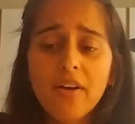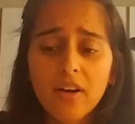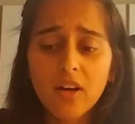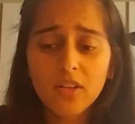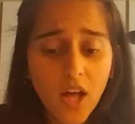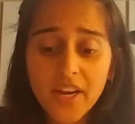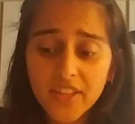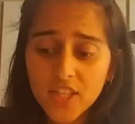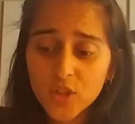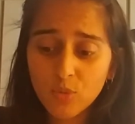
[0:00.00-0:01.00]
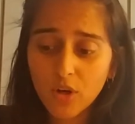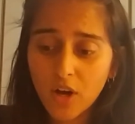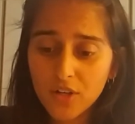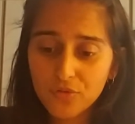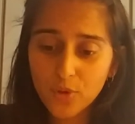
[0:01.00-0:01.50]
a lot of things work
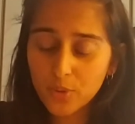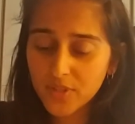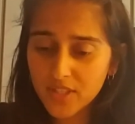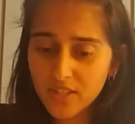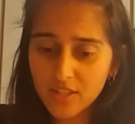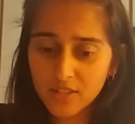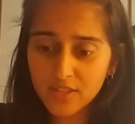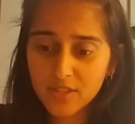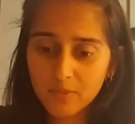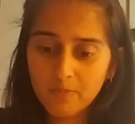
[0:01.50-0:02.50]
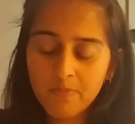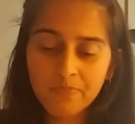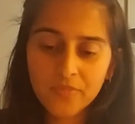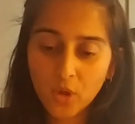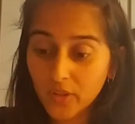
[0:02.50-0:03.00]
on a frequency. There's,
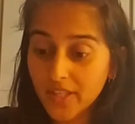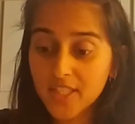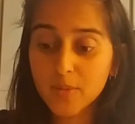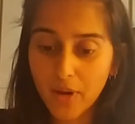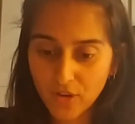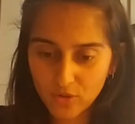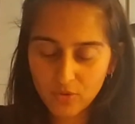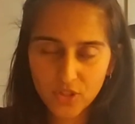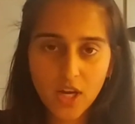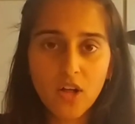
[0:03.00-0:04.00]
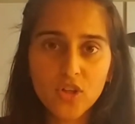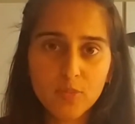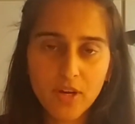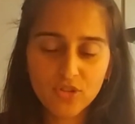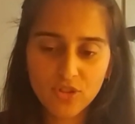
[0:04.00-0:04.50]
or like a spectrum. There's a color
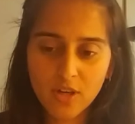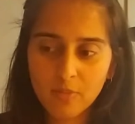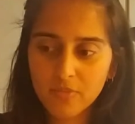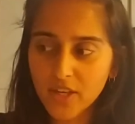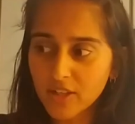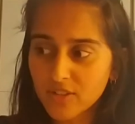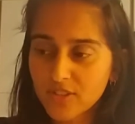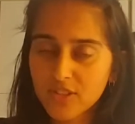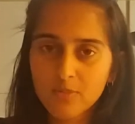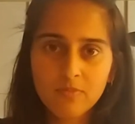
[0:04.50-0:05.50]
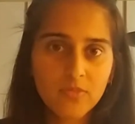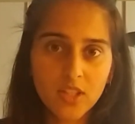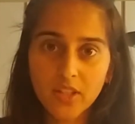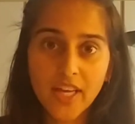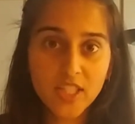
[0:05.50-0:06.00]
spectrum, there's the
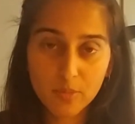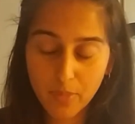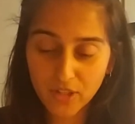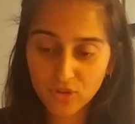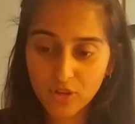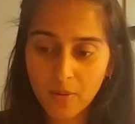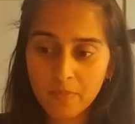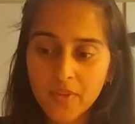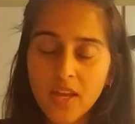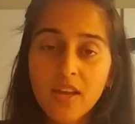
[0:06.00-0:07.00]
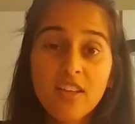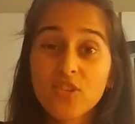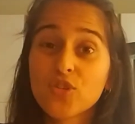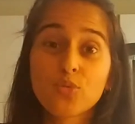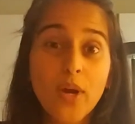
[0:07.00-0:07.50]
light spectrum,
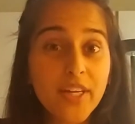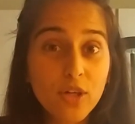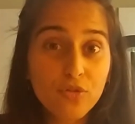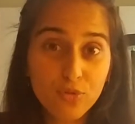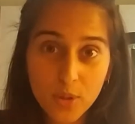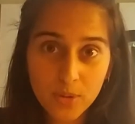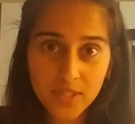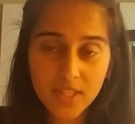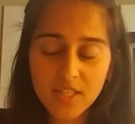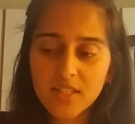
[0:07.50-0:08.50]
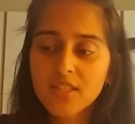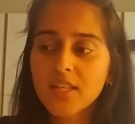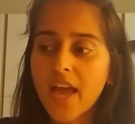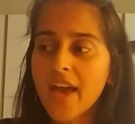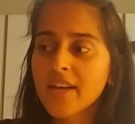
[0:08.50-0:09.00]
there's radio frequencies,
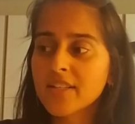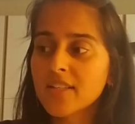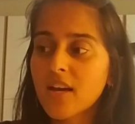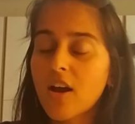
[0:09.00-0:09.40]
and